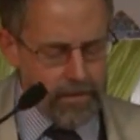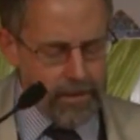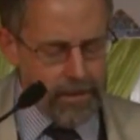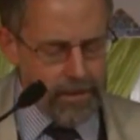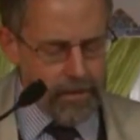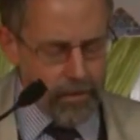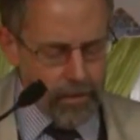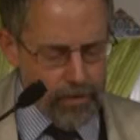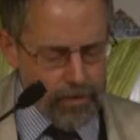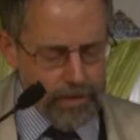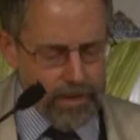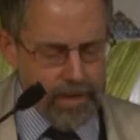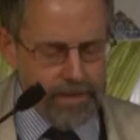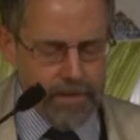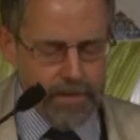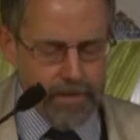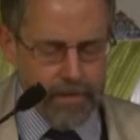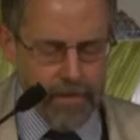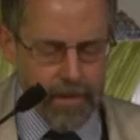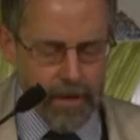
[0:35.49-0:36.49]
the
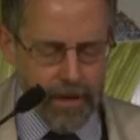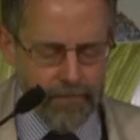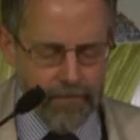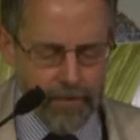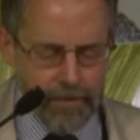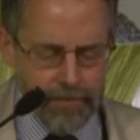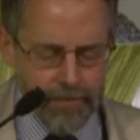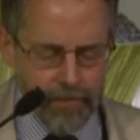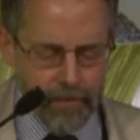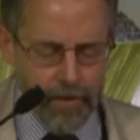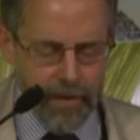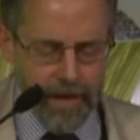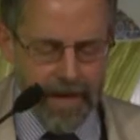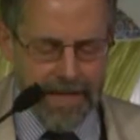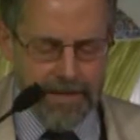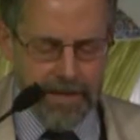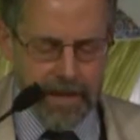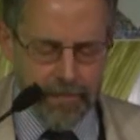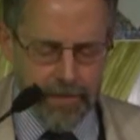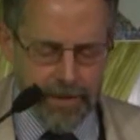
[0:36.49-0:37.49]
organizers of the conference for
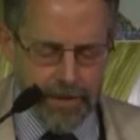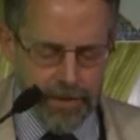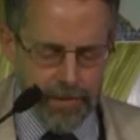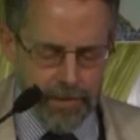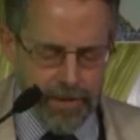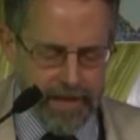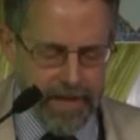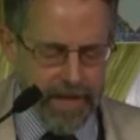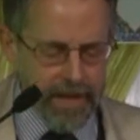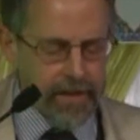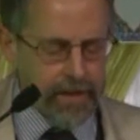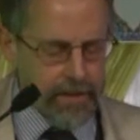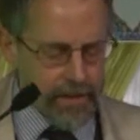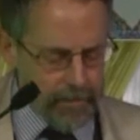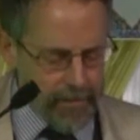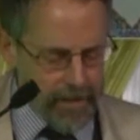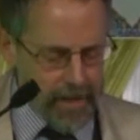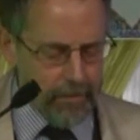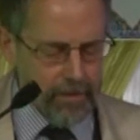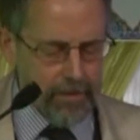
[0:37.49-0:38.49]
asking me to attend and
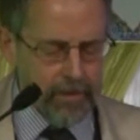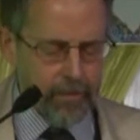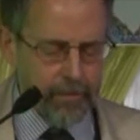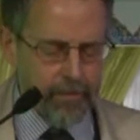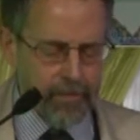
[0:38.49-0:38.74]
to be able